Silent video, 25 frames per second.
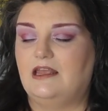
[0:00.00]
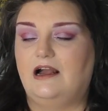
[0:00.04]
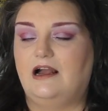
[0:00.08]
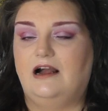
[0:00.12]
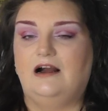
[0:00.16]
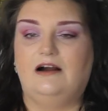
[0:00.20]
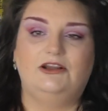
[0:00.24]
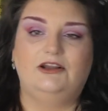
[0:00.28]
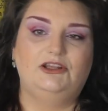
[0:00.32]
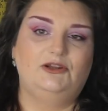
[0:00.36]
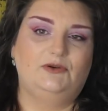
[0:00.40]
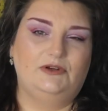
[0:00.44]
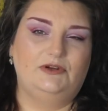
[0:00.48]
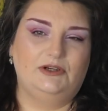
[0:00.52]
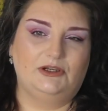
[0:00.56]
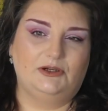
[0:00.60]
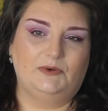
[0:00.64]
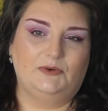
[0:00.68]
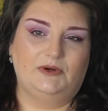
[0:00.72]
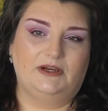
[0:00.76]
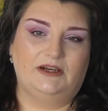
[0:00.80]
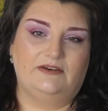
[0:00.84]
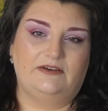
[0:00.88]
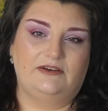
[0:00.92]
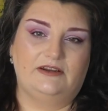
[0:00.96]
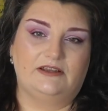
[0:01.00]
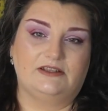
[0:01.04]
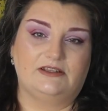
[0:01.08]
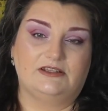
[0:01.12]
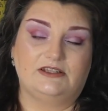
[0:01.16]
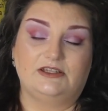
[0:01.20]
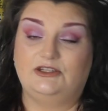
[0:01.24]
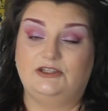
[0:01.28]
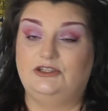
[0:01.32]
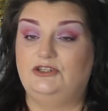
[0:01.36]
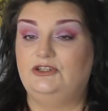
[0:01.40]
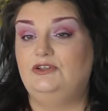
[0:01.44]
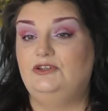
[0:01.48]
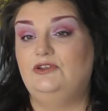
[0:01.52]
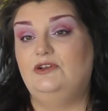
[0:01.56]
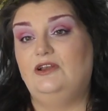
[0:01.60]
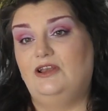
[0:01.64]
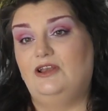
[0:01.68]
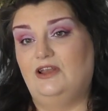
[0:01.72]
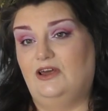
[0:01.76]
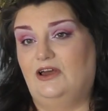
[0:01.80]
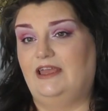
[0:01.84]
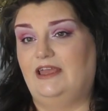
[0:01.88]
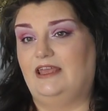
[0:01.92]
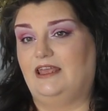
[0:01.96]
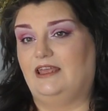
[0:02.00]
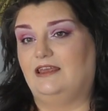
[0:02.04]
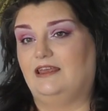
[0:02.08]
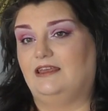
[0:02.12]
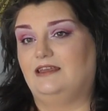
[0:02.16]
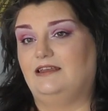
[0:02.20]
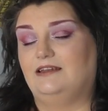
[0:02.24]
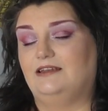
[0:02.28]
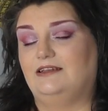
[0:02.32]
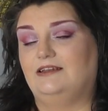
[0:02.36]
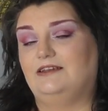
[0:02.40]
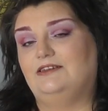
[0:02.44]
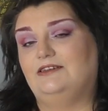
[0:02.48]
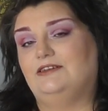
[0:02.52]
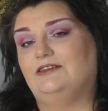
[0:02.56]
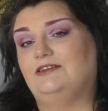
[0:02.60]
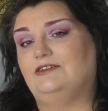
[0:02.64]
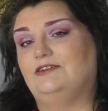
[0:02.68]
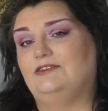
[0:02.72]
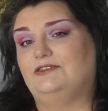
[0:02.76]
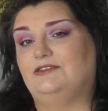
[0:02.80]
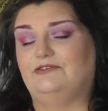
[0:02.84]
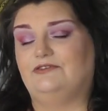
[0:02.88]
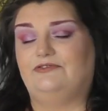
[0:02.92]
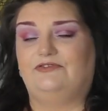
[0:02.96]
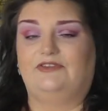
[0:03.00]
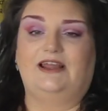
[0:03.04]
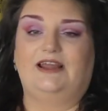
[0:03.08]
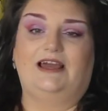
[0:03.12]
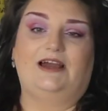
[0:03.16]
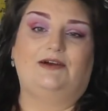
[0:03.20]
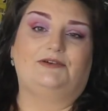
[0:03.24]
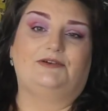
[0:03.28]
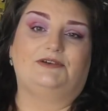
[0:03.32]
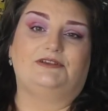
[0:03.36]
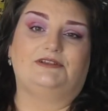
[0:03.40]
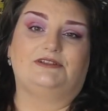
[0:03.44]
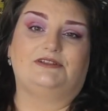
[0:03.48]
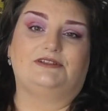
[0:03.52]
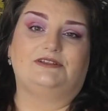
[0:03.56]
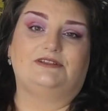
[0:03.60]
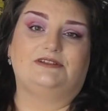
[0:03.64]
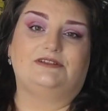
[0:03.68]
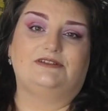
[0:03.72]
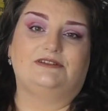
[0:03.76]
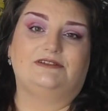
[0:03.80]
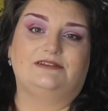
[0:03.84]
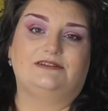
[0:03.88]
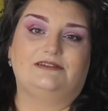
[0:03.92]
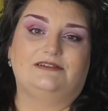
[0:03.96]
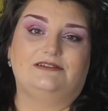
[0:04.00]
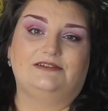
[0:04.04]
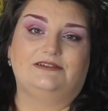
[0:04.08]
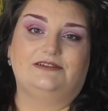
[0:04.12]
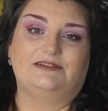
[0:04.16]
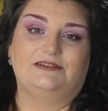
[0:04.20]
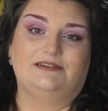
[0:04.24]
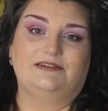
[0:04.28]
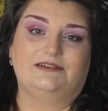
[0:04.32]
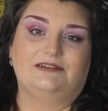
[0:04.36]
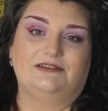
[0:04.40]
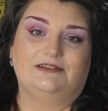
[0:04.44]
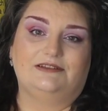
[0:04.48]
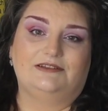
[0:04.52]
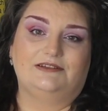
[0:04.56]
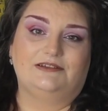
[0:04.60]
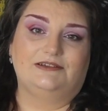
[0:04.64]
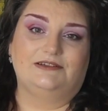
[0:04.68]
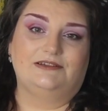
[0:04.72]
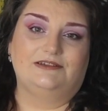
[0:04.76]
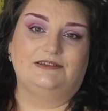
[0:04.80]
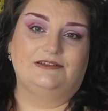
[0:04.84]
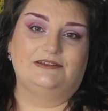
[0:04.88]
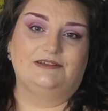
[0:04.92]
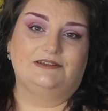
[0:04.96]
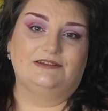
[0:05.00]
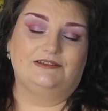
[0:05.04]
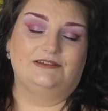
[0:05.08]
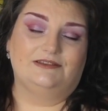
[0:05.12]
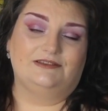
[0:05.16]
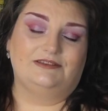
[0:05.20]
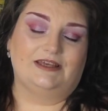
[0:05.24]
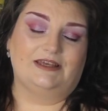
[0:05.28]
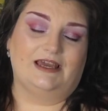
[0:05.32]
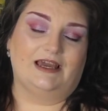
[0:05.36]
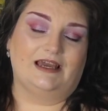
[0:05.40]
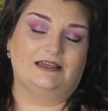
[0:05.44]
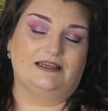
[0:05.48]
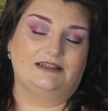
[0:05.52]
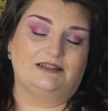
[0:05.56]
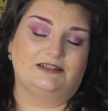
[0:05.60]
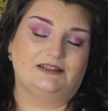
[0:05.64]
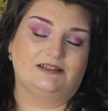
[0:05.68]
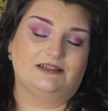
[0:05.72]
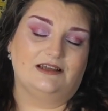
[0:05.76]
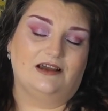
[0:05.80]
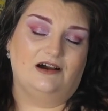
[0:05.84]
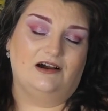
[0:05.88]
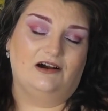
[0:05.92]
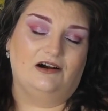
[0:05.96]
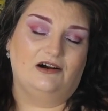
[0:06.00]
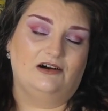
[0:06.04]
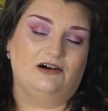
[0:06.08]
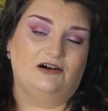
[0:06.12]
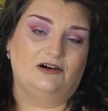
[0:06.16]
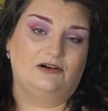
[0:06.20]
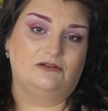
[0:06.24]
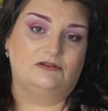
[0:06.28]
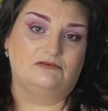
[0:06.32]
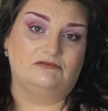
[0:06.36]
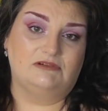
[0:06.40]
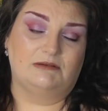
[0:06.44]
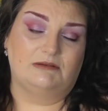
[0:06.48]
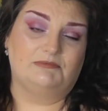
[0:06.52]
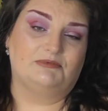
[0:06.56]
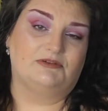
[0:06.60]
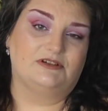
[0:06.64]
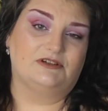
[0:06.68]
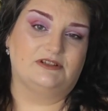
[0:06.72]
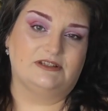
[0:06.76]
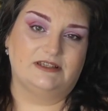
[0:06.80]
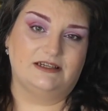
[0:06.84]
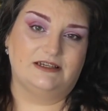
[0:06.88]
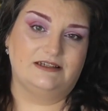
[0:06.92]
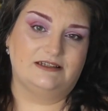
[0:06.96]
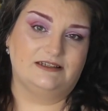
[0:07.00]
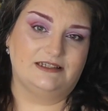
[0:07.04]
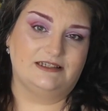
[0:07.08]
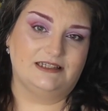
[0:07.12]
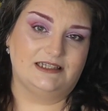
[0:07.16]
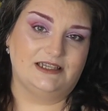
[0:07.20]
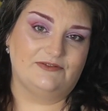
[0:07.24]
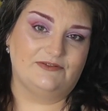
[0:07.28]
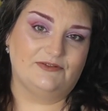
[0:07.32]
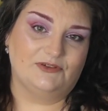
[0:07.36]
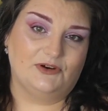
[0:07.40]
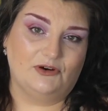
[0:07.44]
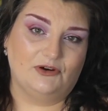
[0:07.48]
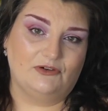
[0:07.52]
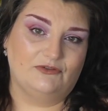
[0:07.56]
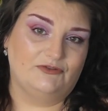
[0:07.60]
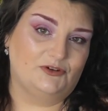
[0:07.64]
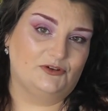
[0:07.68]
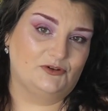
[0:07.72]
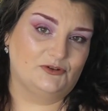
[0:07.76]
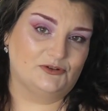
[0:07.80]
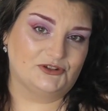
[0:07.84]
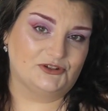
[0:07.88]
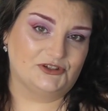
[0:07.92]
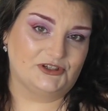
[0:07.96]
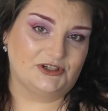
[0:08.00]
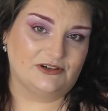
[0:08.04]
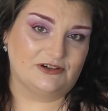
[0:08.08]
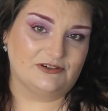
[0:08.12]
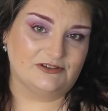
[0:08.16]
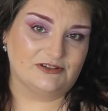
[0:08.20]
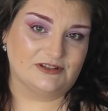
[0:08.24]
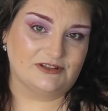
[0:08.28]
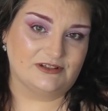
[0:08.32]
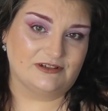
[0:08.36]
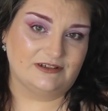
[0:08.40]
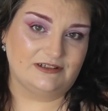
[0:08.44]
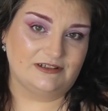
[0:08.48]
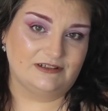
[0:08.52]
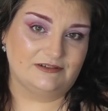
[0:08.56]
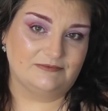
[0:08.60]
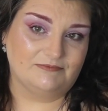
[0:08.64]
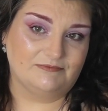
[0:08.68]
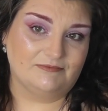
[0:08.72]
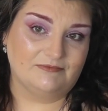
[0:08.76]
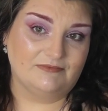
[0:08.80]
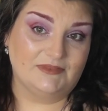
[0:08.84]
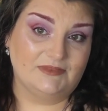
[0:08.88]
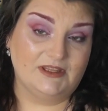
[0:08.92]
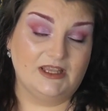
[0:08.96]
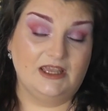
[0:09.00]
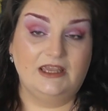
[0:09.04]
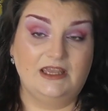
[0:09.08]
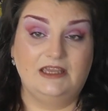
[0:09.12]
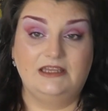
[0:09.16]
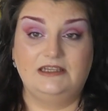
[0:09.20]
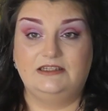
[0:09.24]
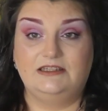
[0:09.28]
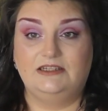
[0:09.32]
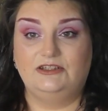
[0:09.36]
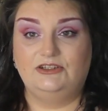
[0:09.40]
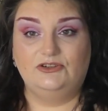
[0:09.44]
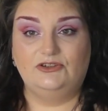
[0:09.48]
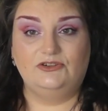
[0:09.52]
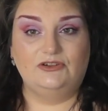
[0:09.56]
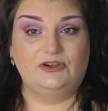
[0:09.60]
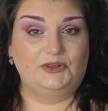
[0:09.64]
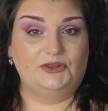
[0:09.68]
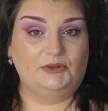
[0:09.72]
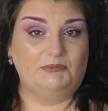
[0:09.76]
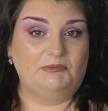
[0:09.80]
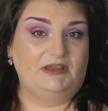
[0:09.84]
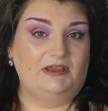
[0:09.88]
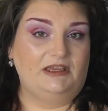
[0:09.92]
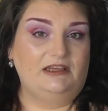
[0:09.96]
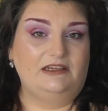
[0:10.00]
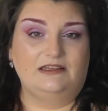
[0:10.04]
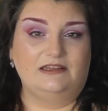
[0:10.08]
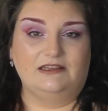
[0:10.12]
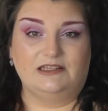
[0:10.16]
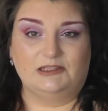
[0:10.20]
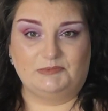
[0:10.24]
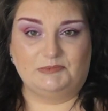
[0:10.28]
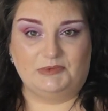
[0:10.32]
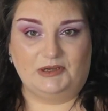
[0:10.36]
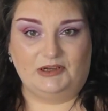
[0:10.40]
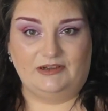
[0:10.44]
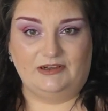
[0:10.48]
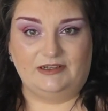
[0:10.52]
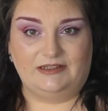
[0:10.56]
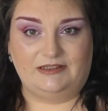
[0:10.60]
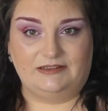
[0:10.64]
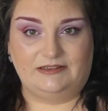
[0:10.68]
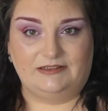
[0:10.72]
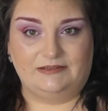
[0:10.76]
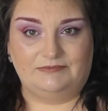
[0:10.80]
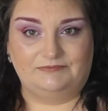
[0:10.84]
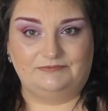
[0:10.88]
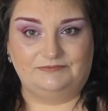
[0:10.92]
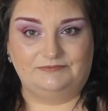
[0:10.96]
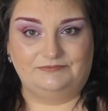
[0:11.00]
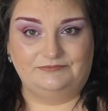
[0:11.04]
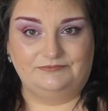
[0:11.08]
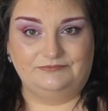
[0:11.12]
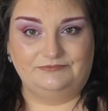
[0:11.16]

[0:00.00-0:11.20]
Are you an Aquarius? Do you like the flowers that are representative of your star sign? Did you know the meanings behind them?